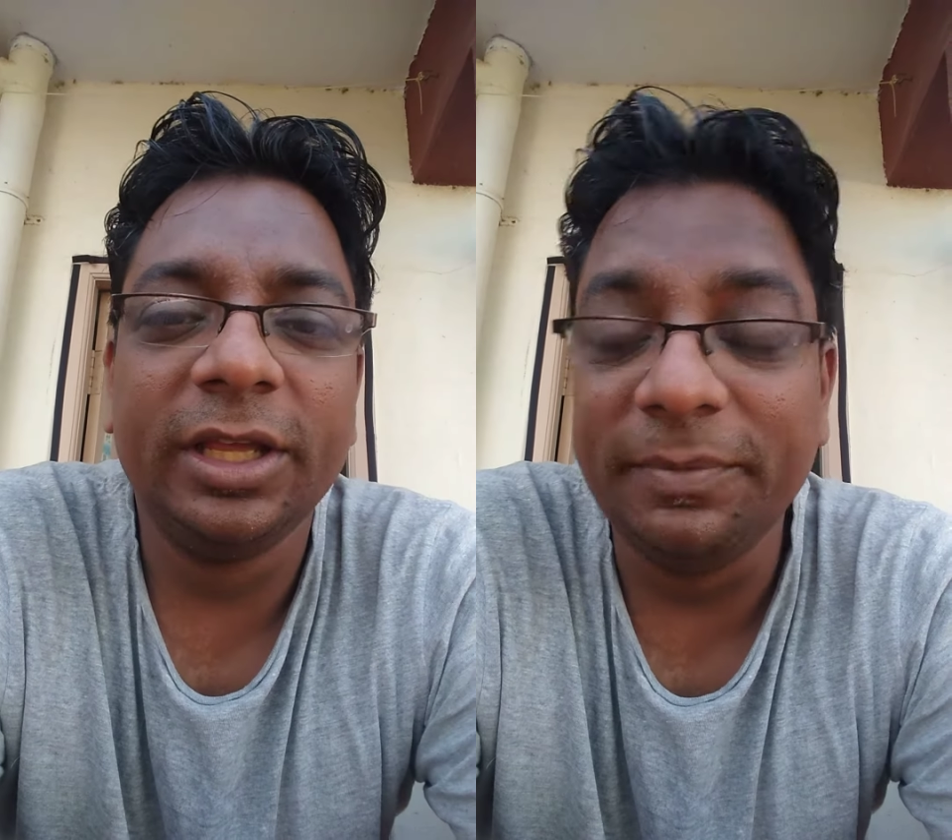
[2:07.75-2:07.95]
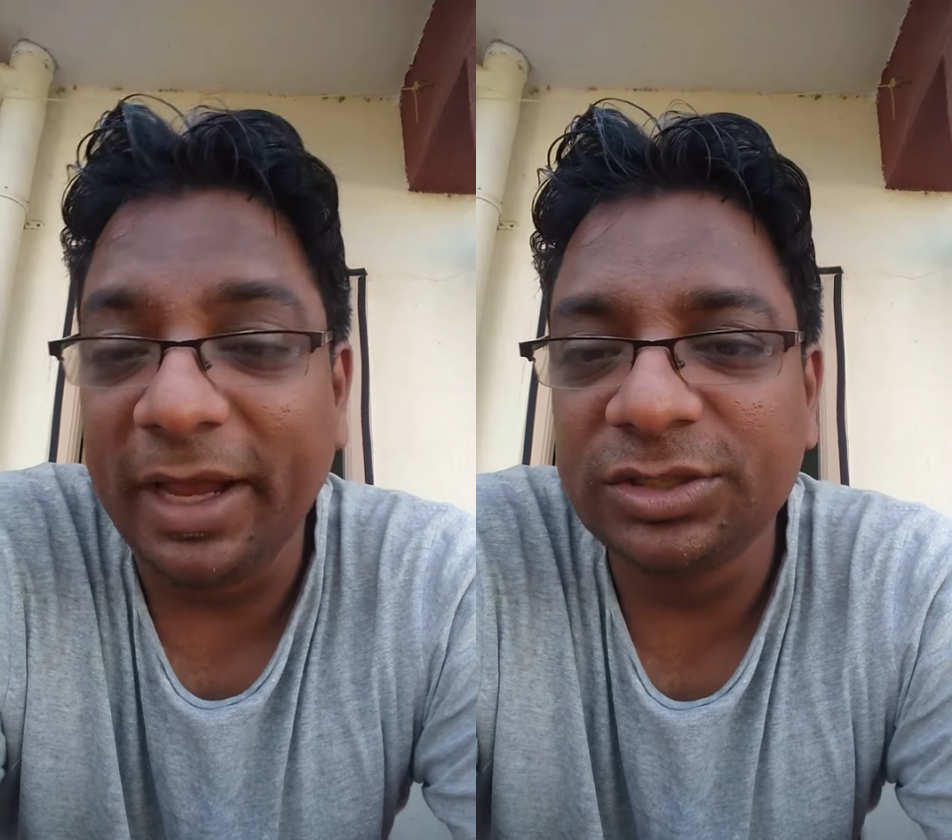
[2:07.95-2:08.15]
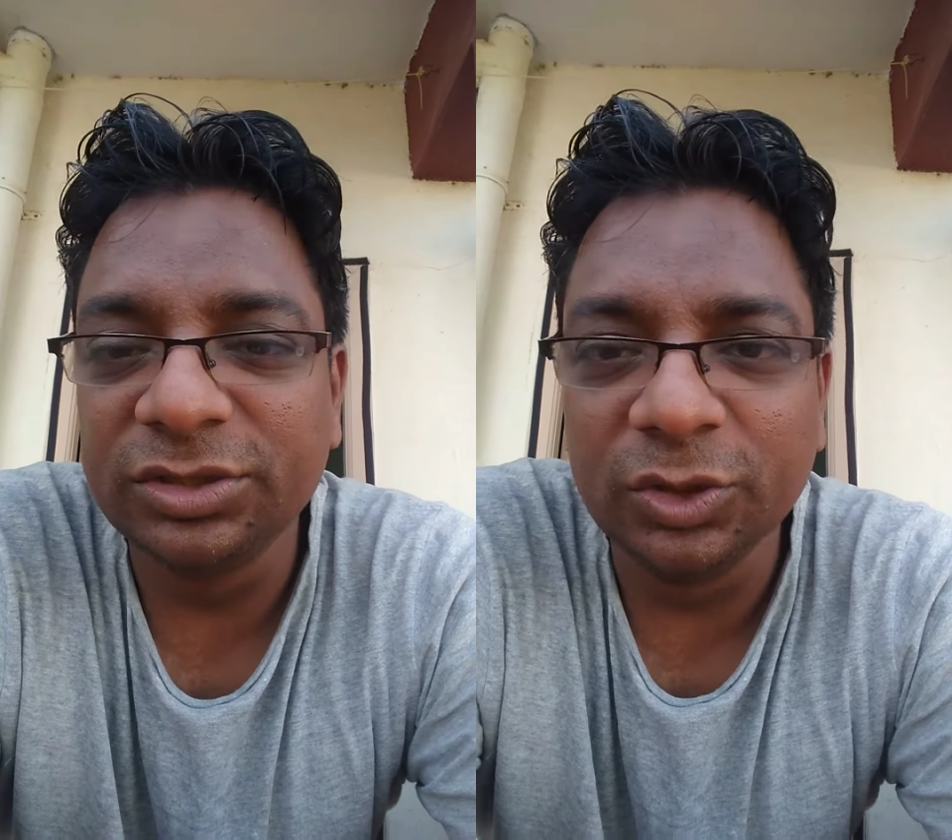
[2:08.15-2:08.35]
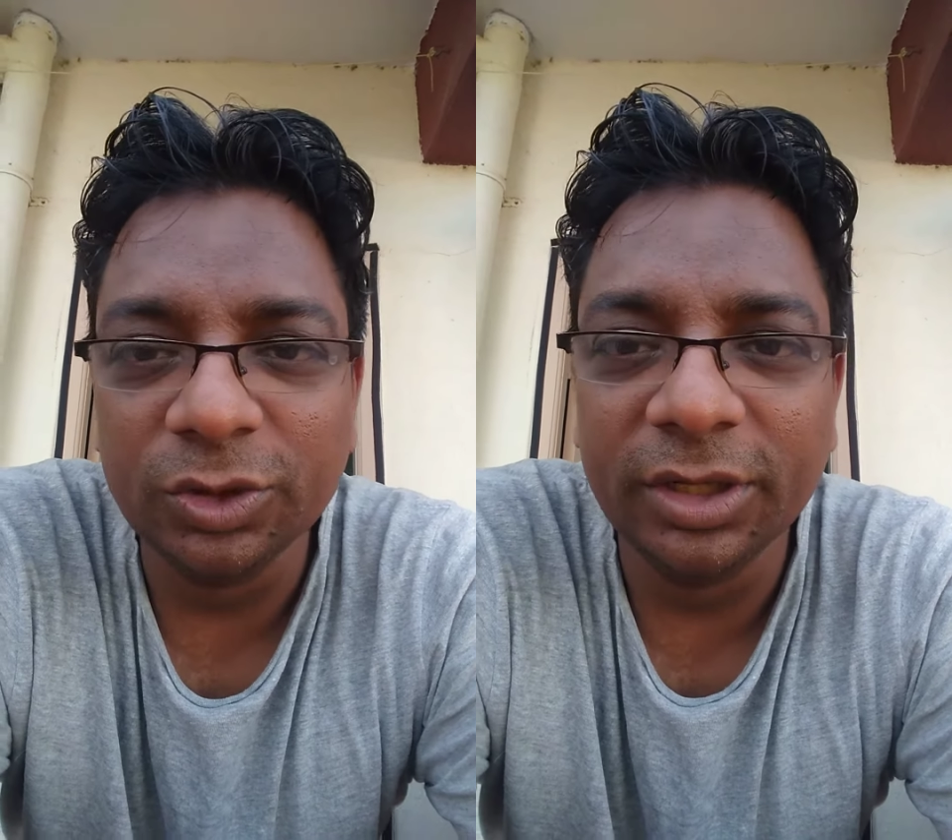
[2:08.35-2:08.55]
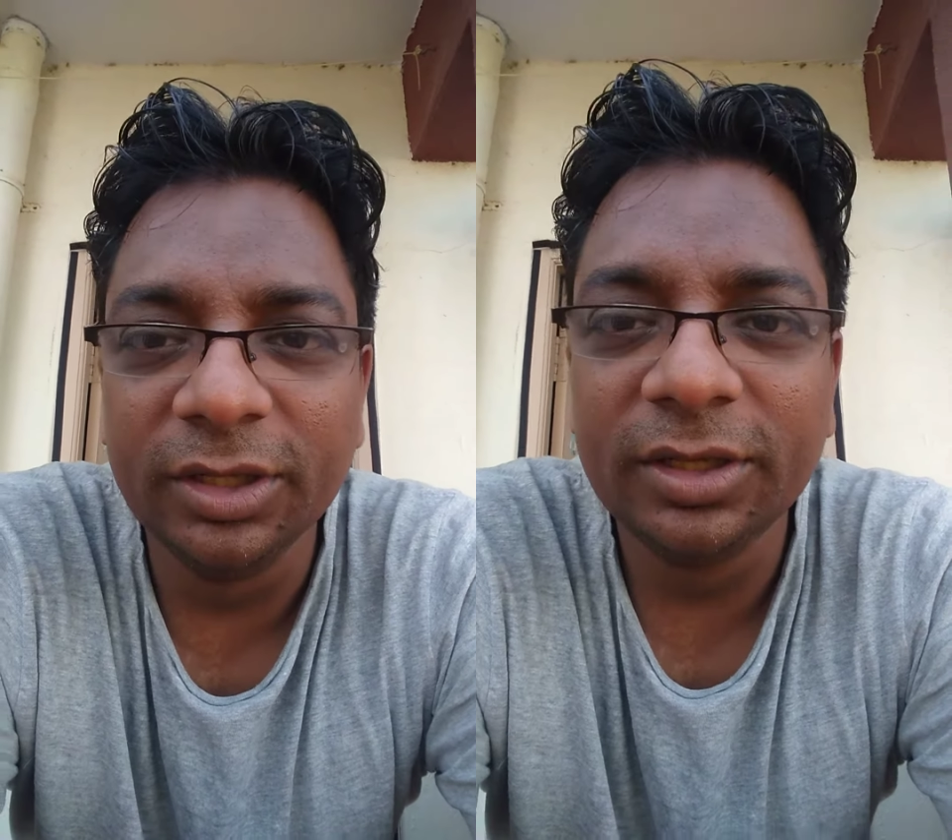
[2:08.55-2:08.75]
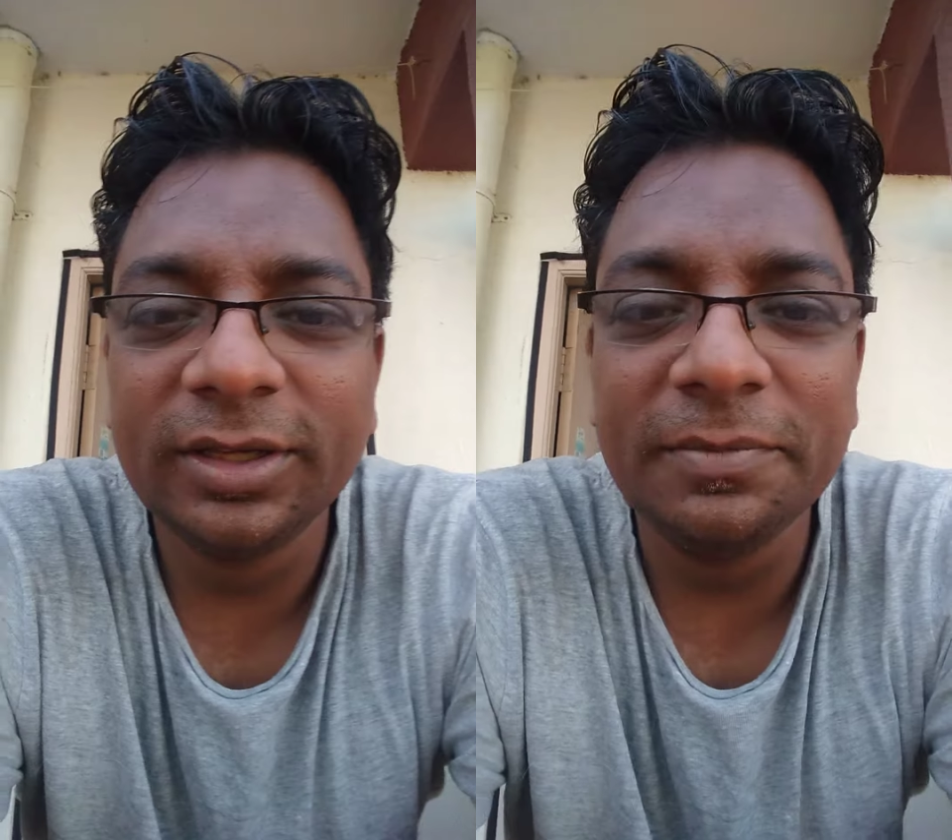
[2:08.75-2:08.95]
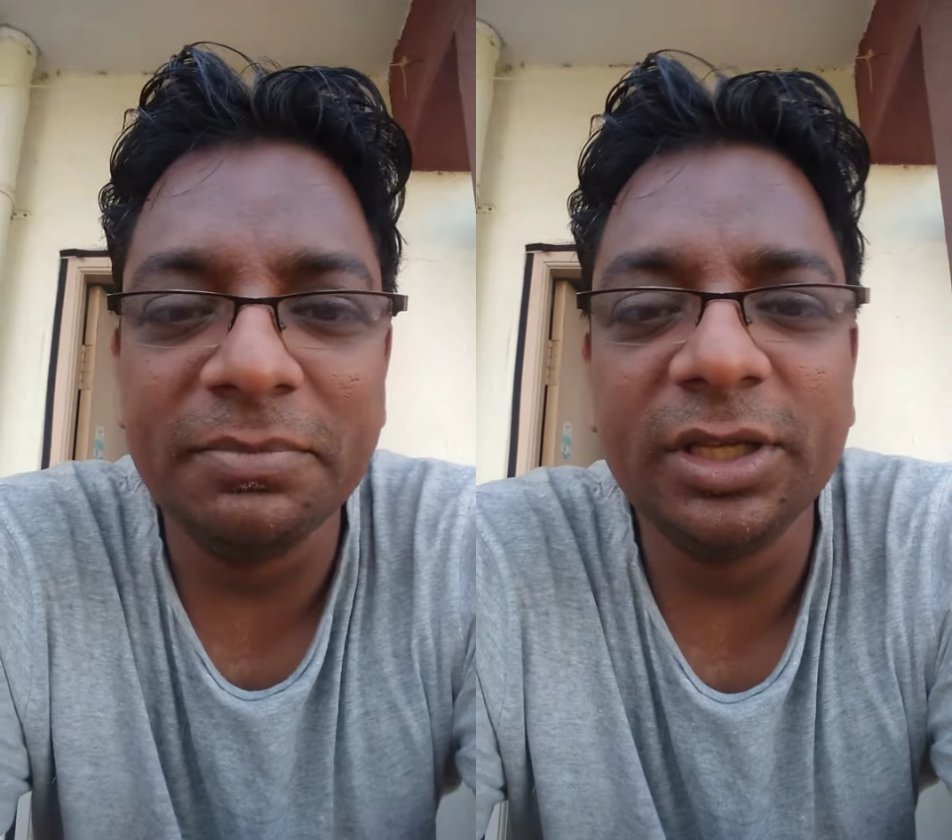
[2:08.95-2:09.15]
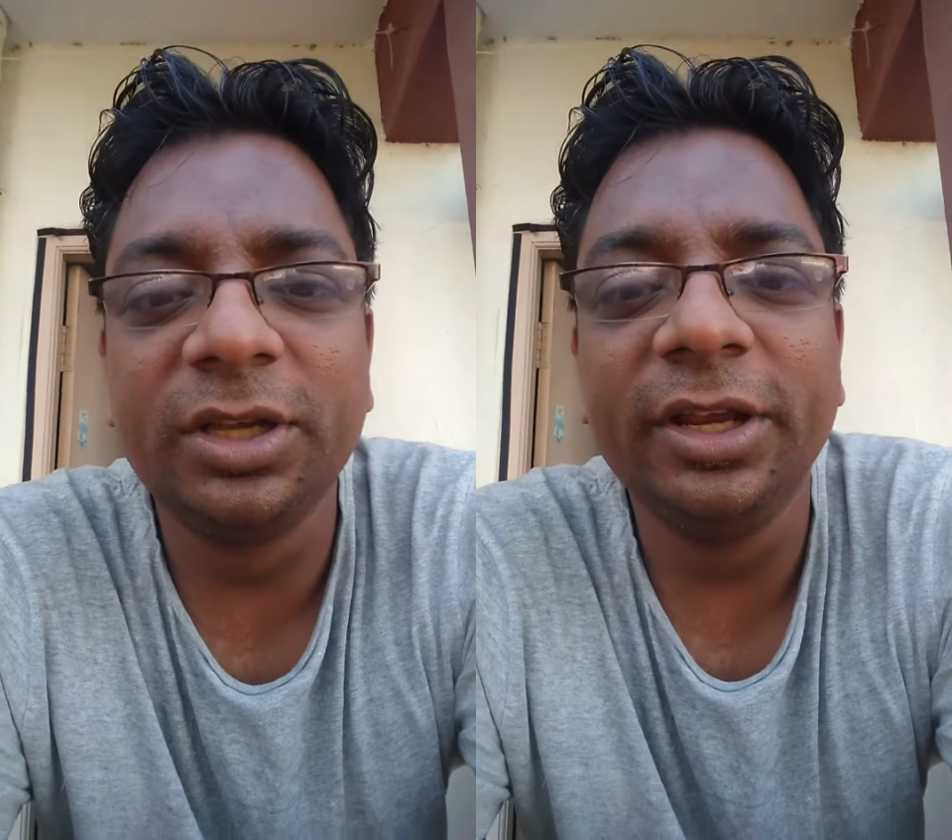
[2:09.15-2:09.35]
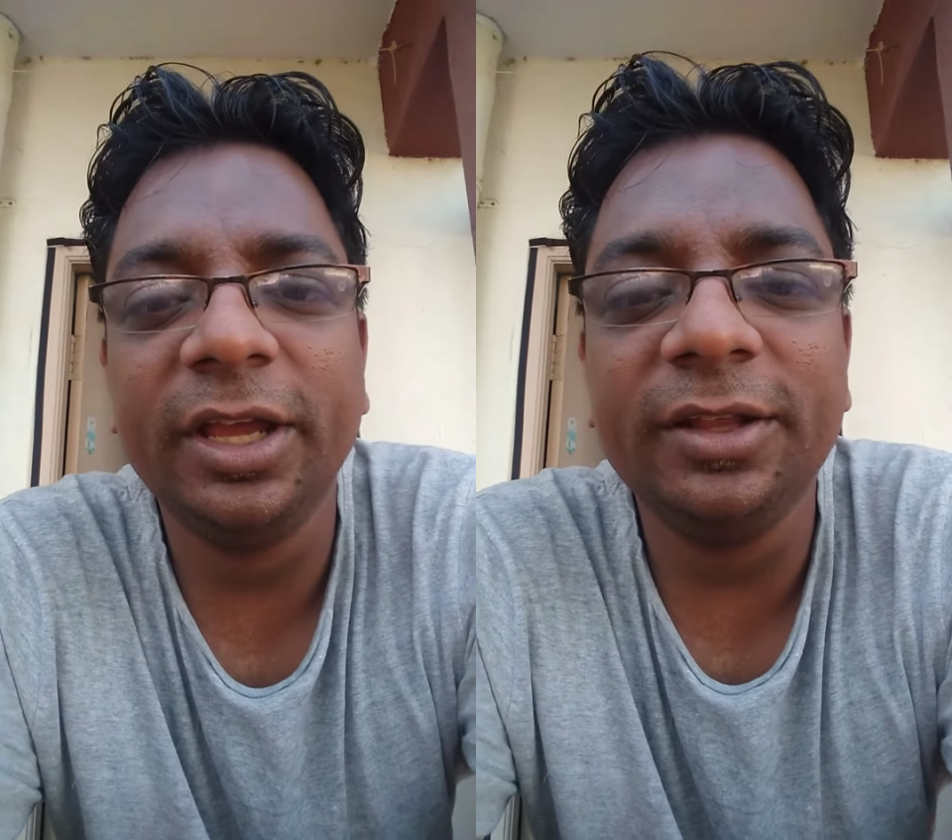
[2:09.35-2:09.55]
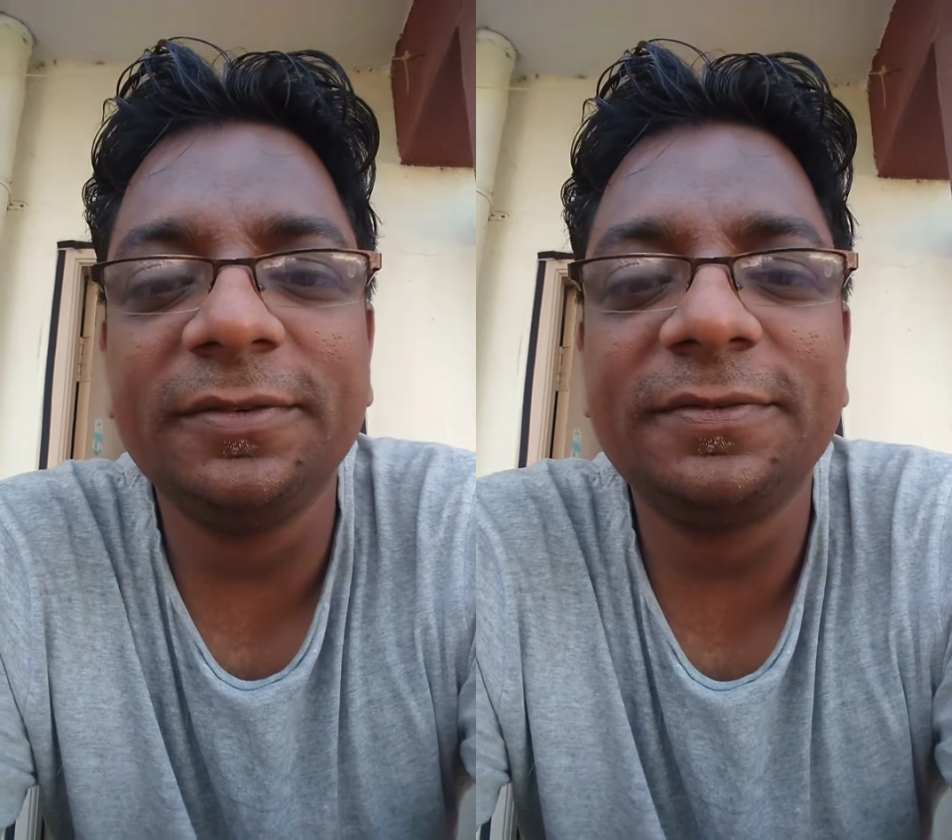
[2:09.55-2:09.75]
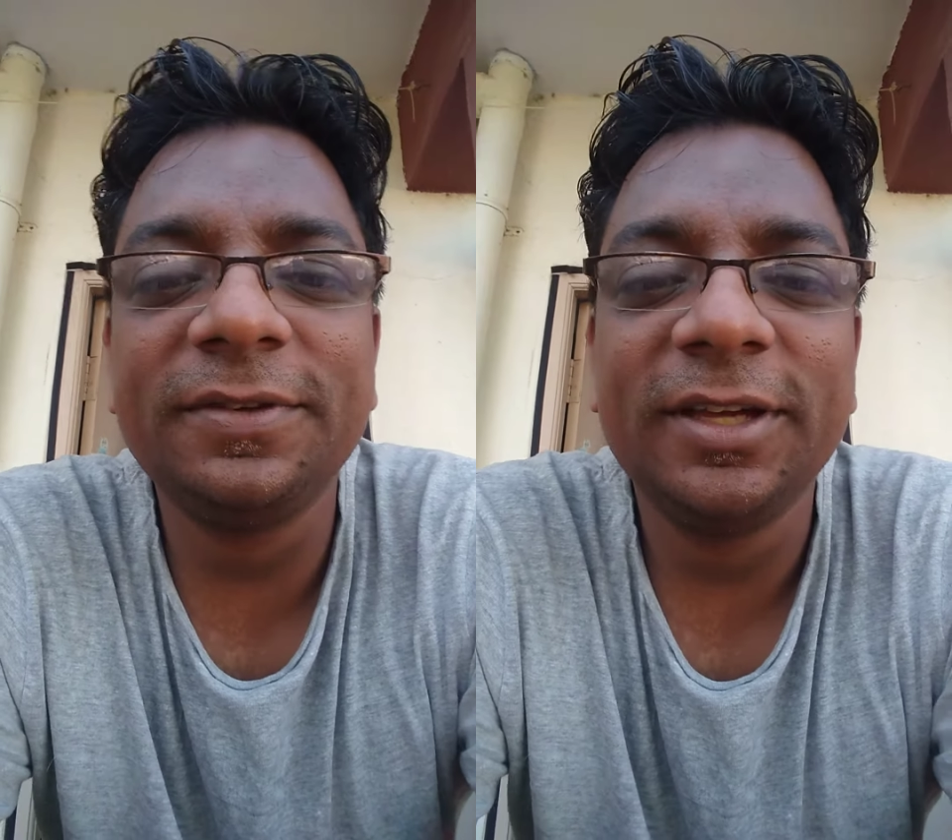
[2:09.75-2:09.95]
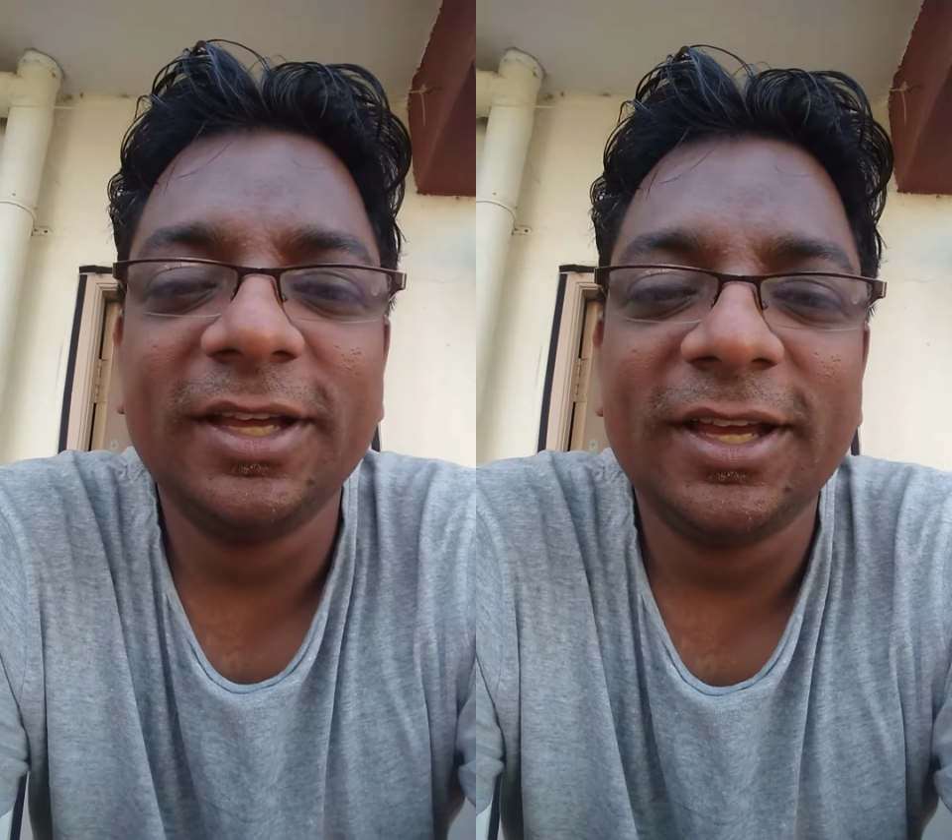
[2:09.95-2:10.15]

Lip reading: imagine good, be creative,